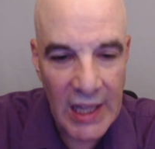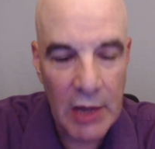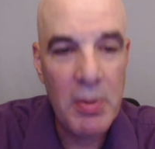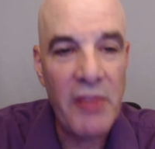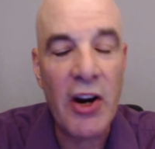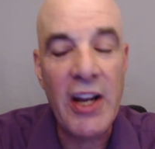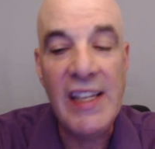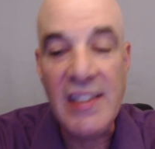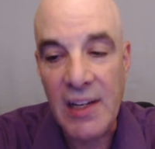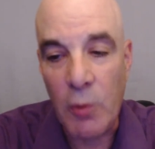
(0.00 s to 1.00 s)
would be very
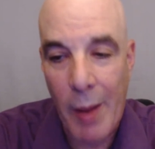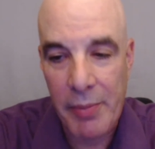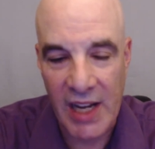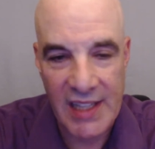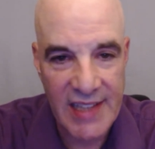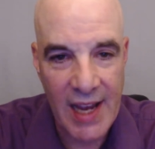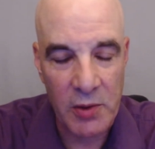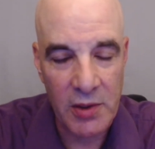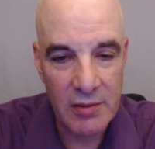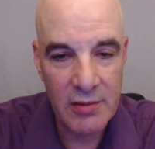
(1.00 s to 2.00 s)
easy to weaponize sound,
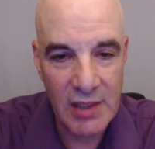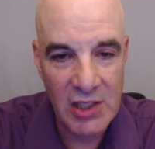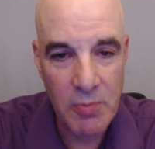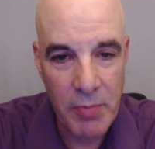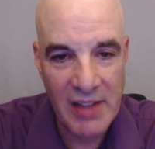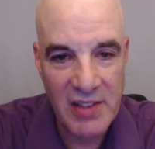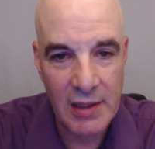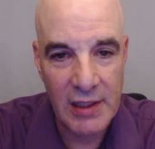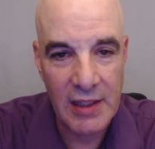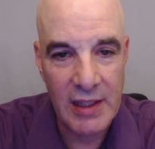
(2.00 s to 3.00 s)
is
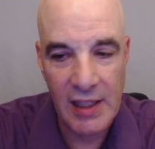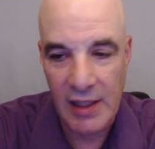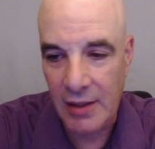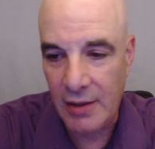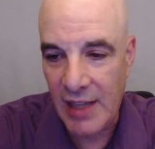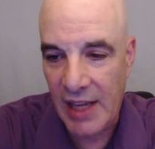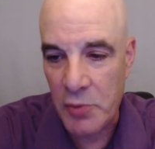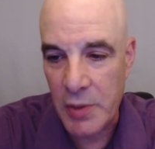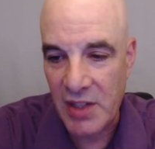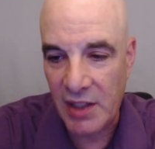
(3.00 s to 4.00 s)
basically end
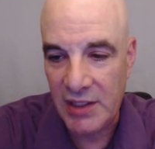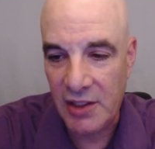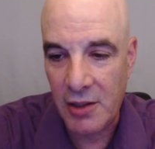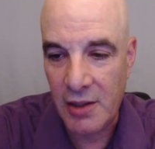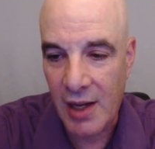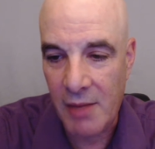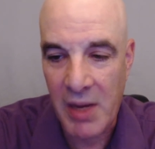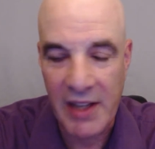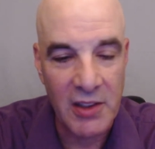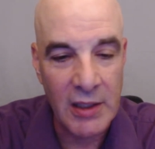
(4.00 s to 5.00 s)
result here,
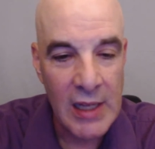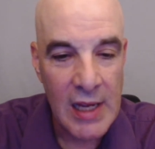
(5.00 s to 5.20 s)
Michael.